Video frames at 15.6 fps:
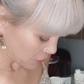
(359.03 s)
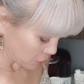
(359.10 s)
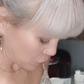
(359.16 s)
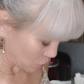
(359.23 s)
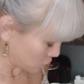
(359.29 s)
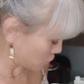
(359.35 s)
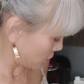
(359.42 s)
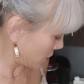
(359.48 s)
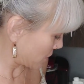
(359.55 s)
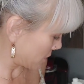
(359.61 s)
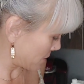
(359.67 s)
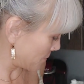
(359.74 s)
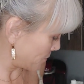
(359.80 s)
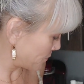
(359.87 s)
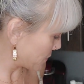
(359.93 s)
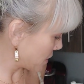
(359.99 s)
to drink
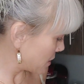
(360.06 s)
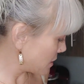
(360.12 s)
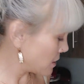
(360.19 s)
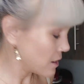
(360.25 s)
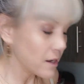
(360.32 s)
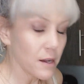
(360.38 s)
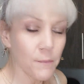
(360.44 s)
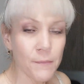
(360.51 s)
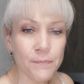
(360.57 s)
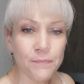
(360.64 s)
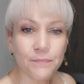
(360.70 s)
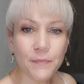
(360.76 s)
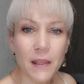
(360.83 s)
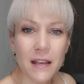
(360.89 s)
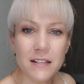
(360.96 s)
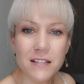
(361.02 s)
them
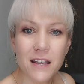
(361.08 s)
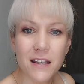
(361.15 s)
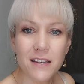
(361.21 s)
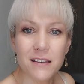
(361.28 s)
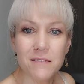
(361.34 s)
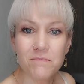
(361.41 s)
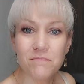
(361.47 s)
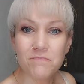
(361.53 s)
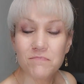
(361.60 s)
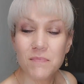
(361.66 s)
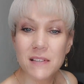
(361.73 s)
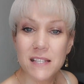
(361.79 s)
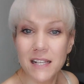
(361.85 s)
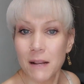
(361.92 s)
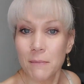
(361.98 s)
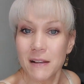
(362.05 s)
as I
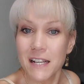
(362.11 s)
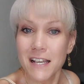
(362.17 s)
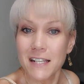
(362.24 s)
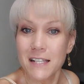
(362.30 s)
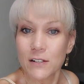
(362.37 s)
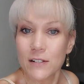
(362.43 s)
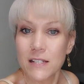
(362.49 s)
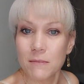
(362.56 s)
sit at my desk